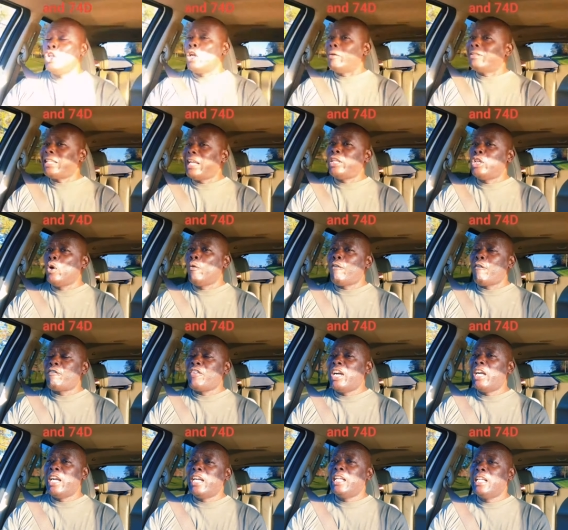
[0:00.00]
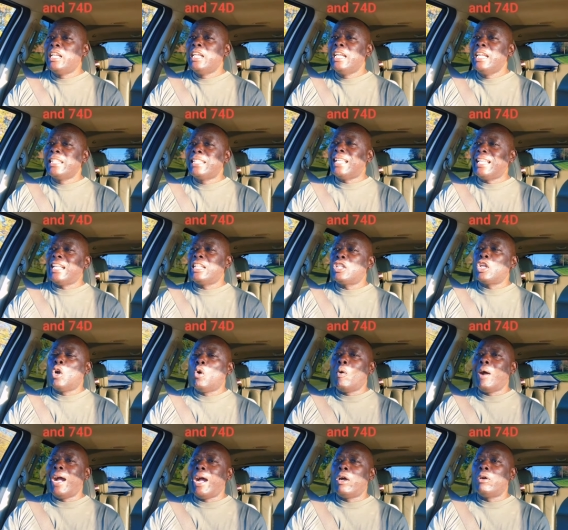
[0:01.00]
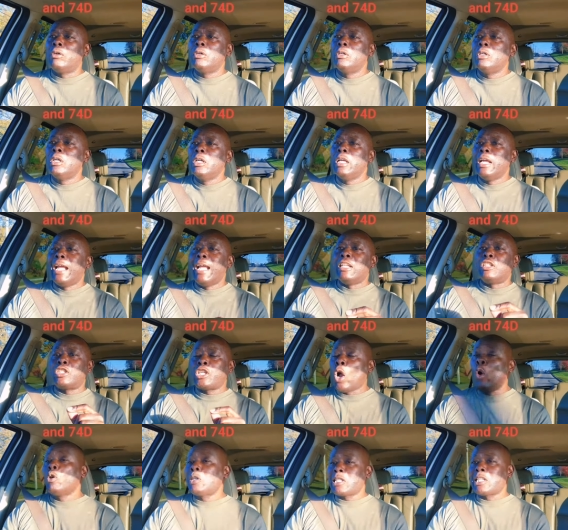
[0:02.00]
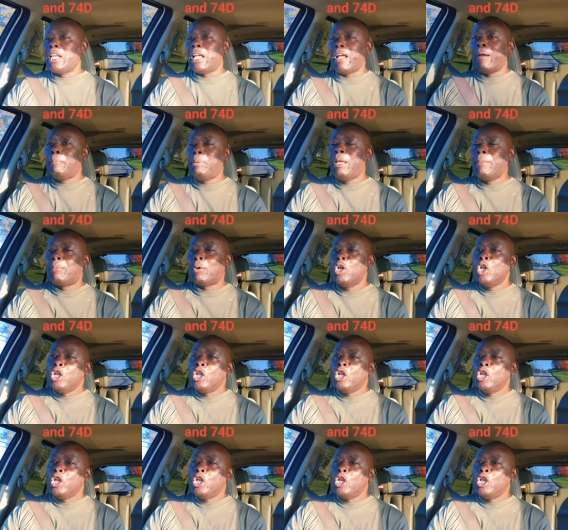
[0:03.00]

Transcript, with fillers: you know what they do for fun? They like to go out and choke slam people.